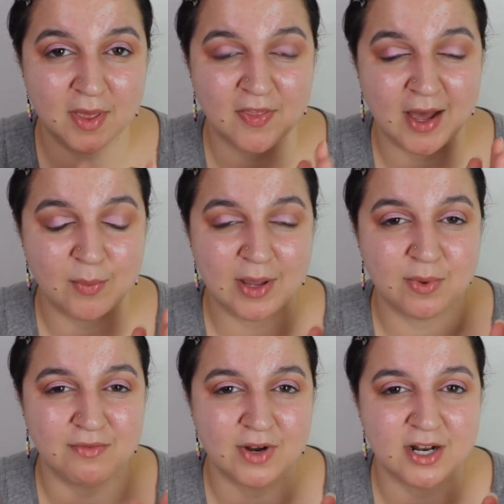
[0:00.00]
That way we
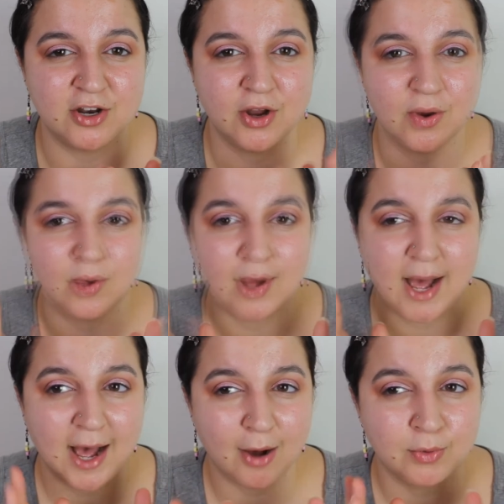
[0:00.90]
really know
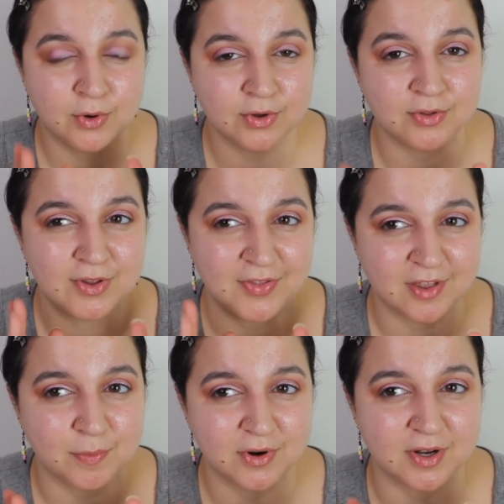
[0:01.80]
how good
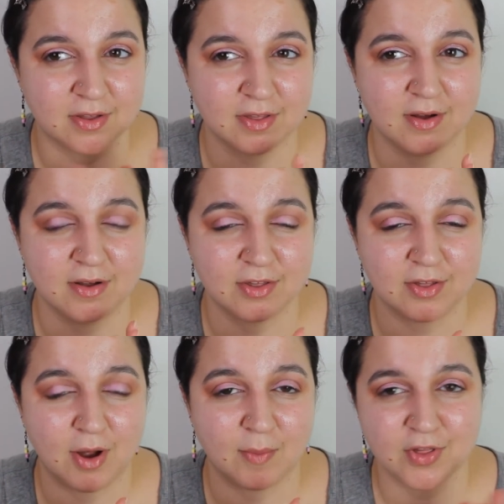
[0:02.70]
these products are.
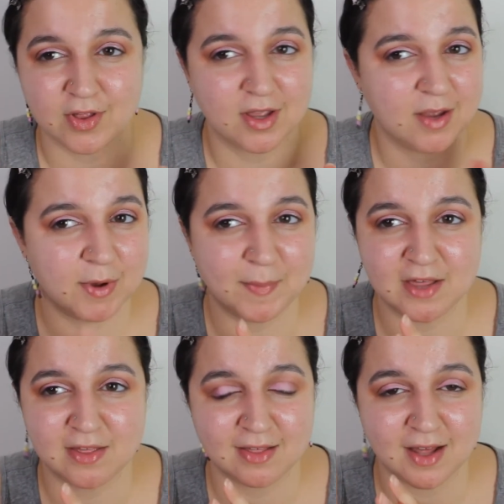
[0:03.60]
So I'm just going to keep my
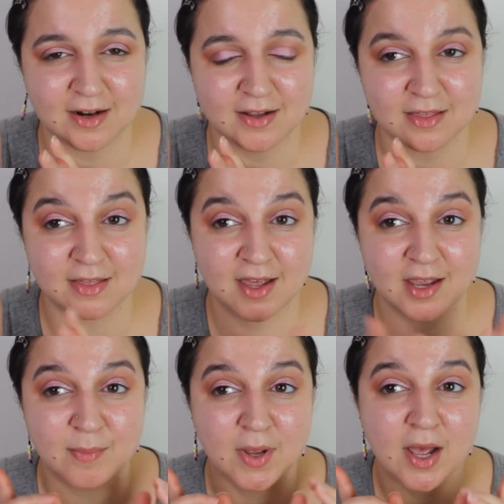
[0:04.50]
base exactly the
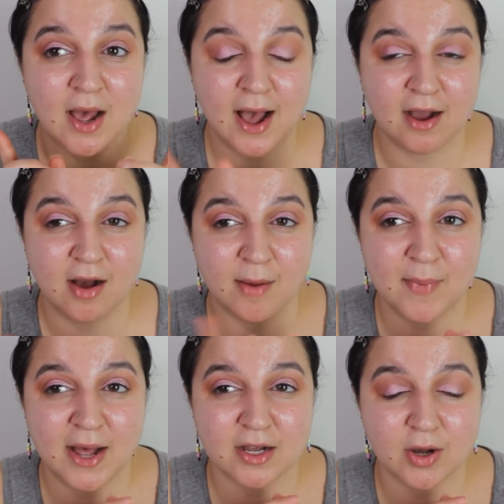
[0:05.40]
same and come
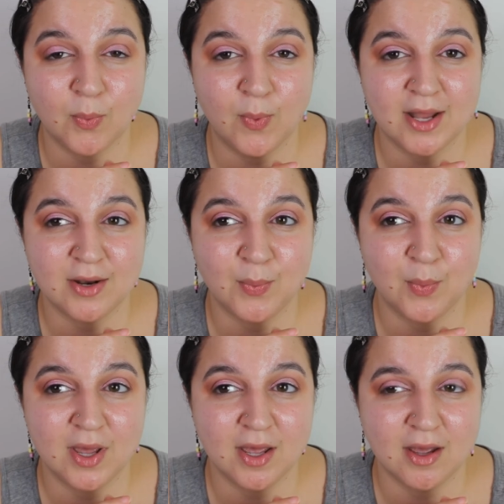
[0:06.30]
back when
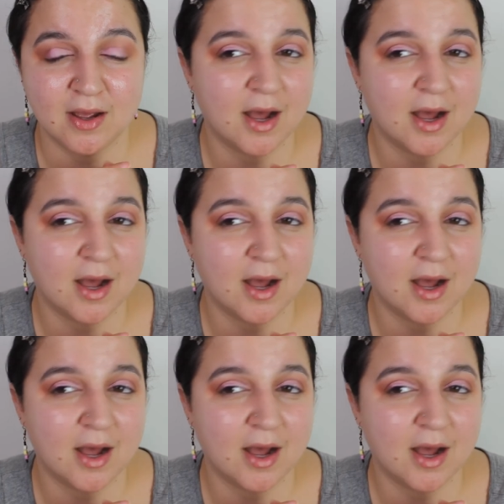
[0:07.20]
we're...